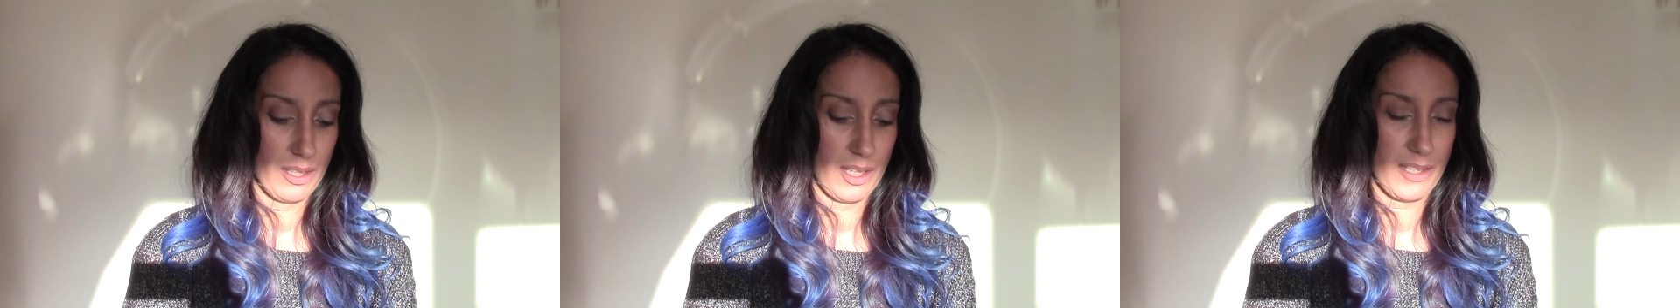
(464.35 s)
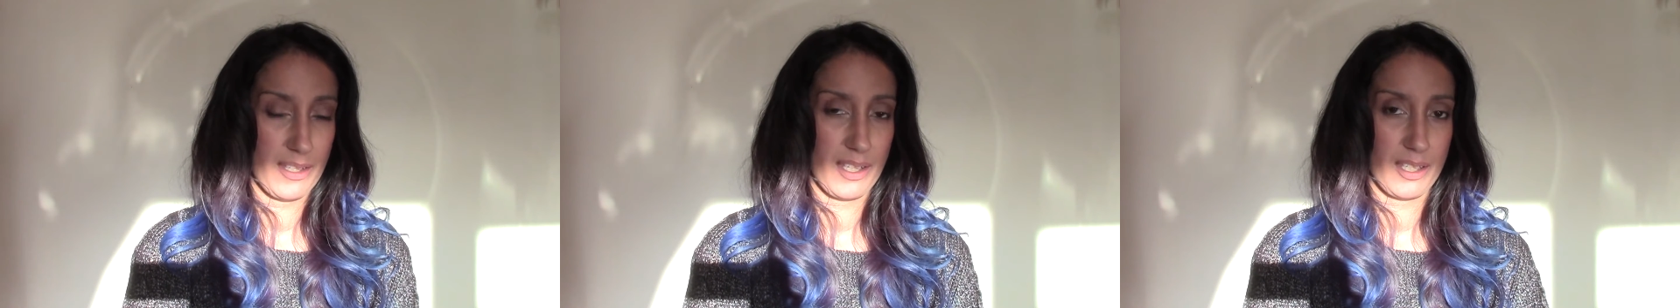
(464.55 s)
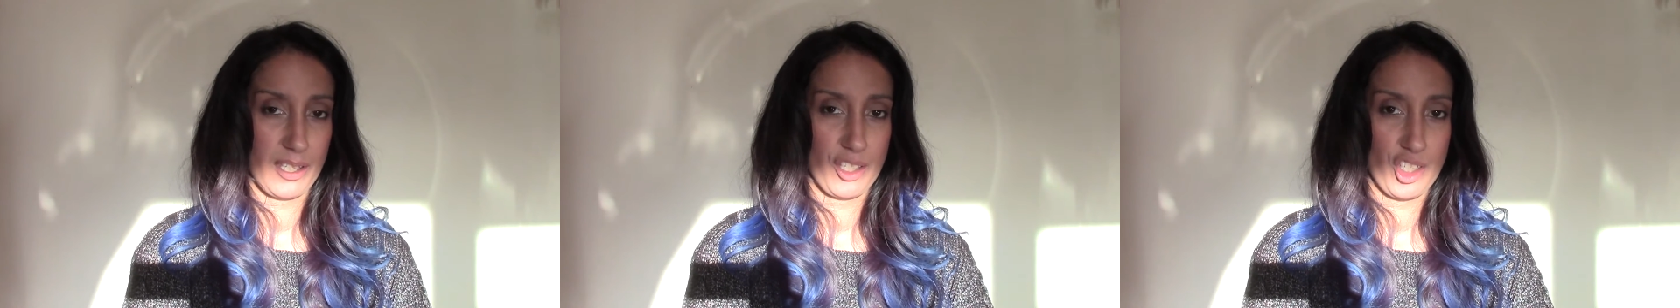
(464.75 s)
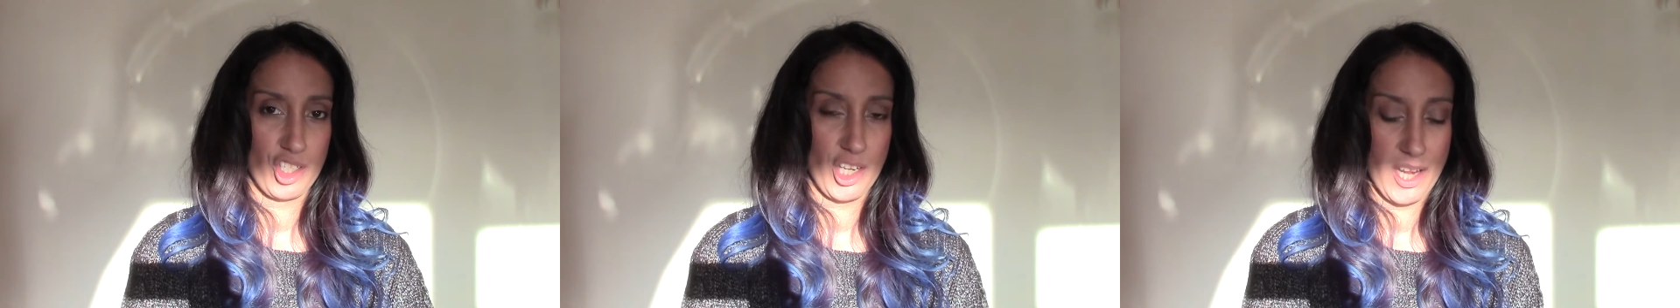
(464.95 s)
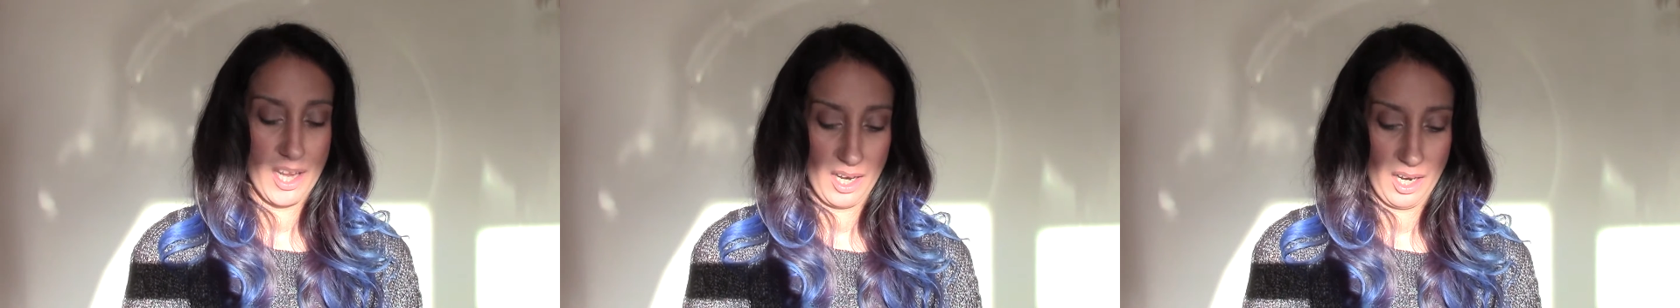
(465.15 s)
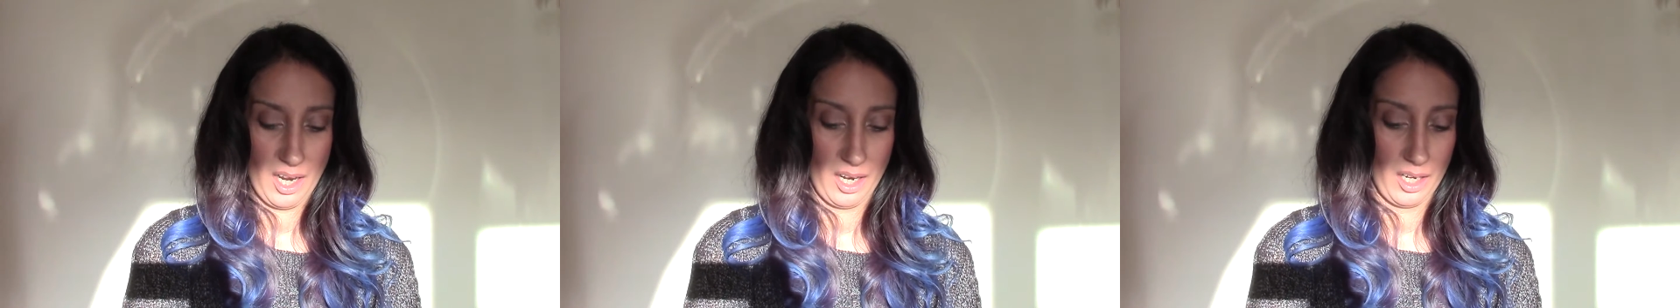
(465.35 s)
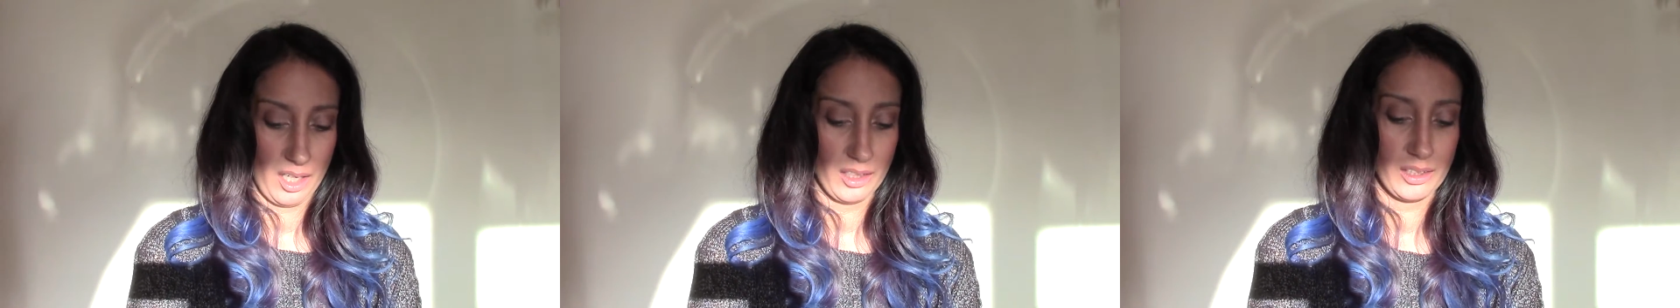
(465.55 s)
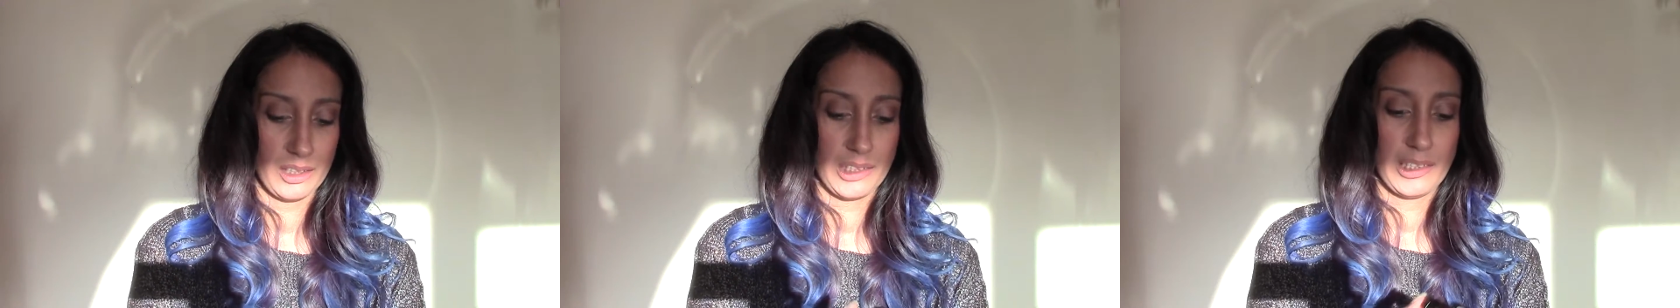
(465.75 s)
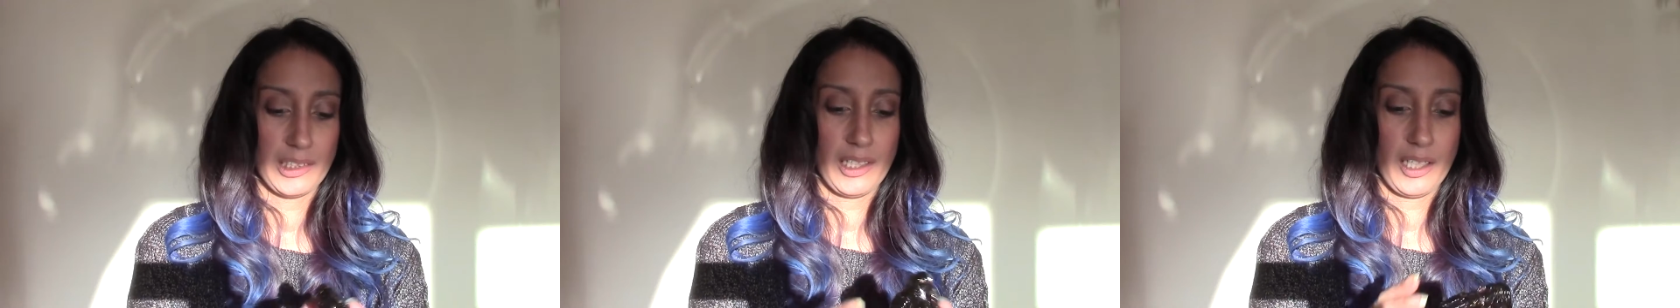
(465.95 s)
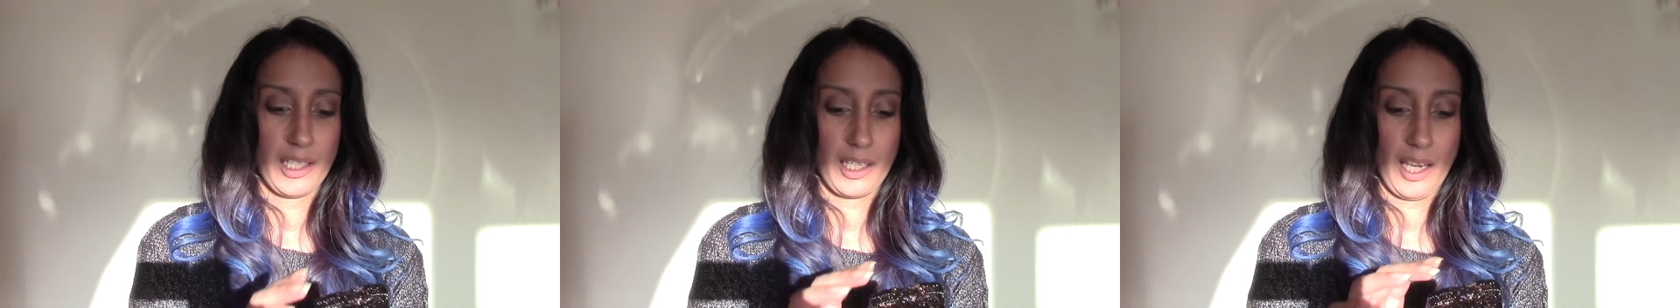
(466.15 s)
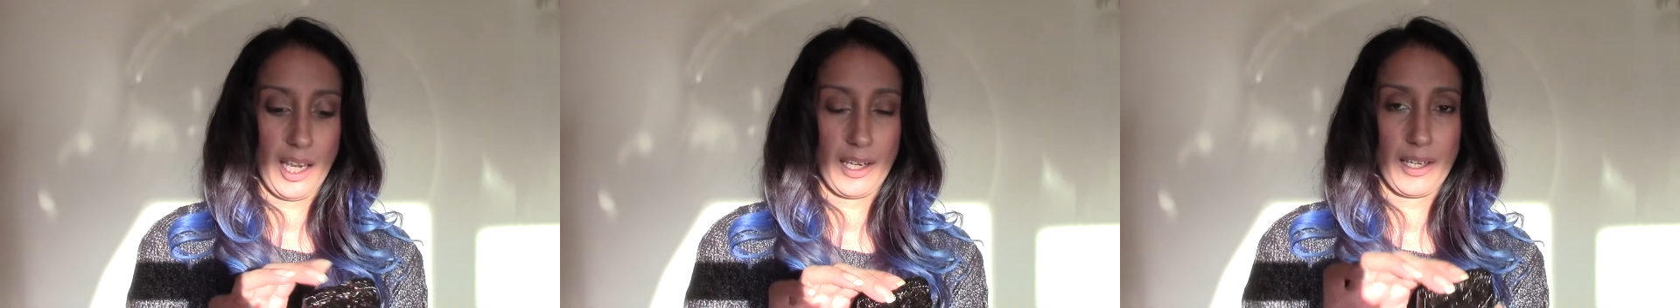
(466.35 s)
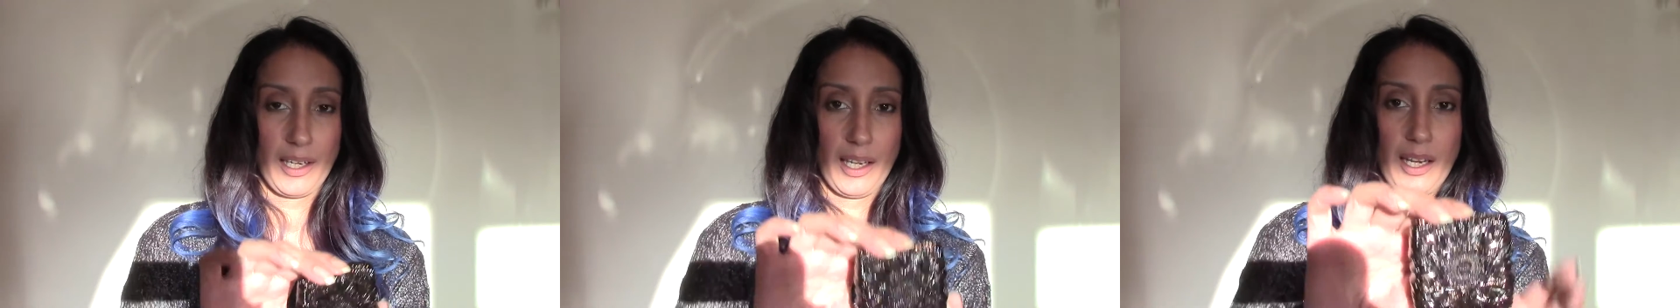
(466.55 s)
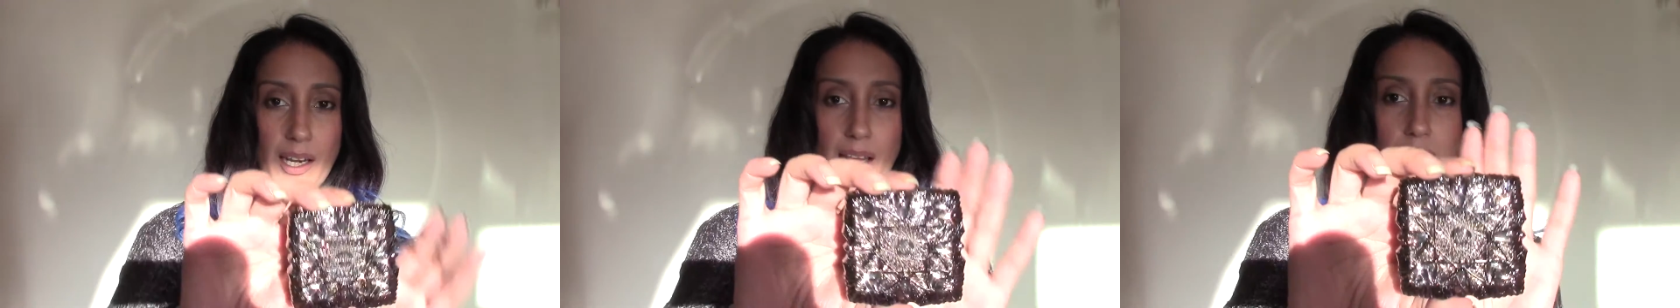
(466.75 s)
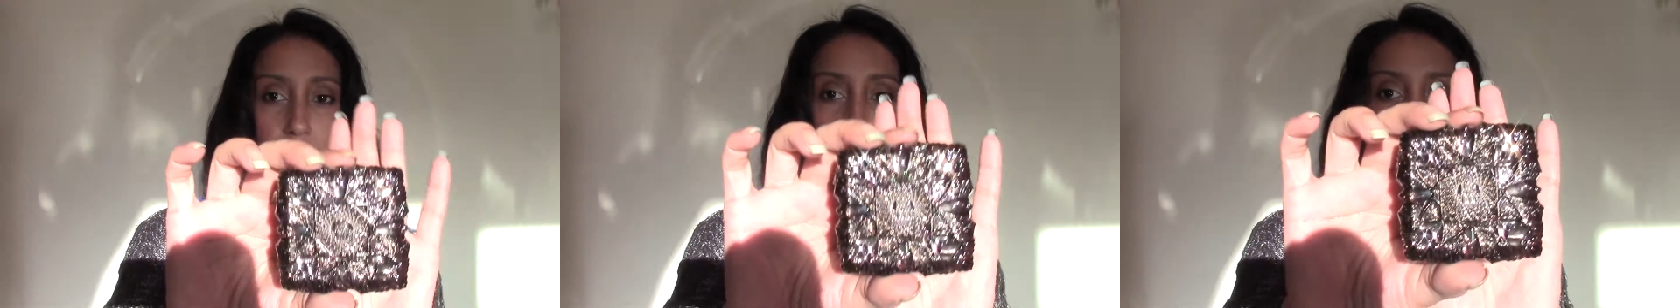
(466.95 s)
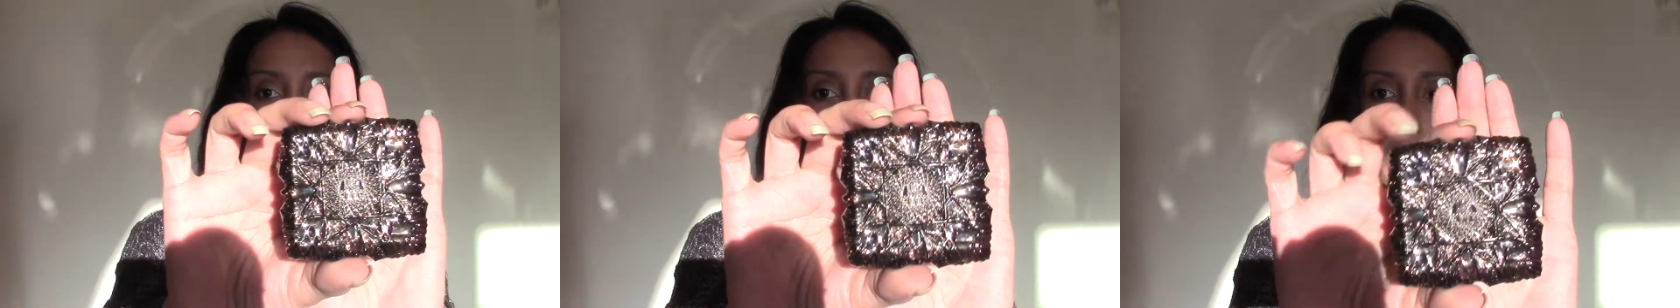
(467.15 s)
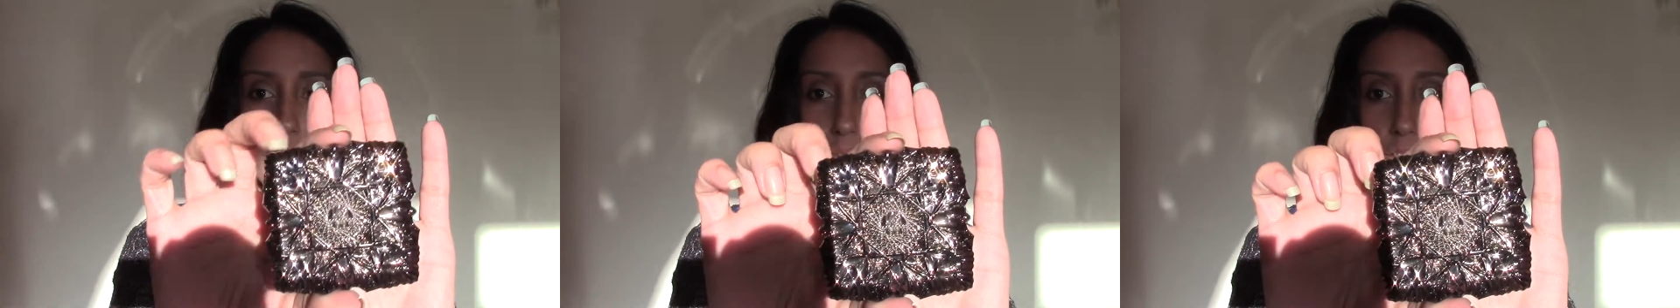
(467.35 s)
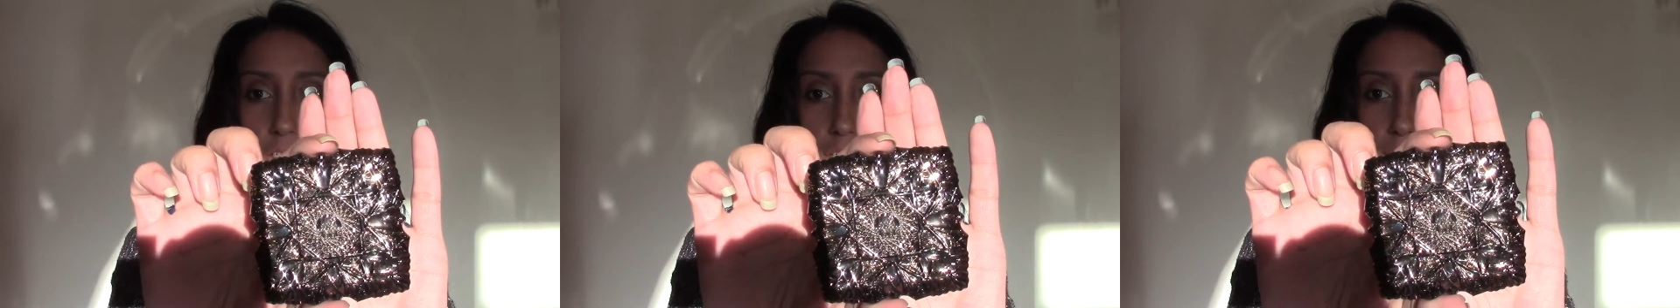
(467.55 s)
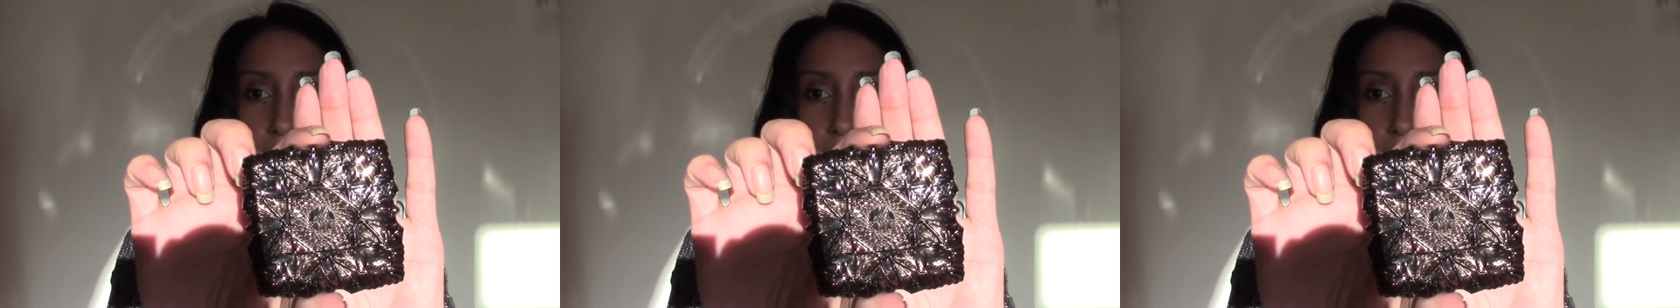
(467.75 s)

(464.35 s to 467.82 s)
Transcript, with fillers: and this is a cheap colour, again in absolutely gorgeous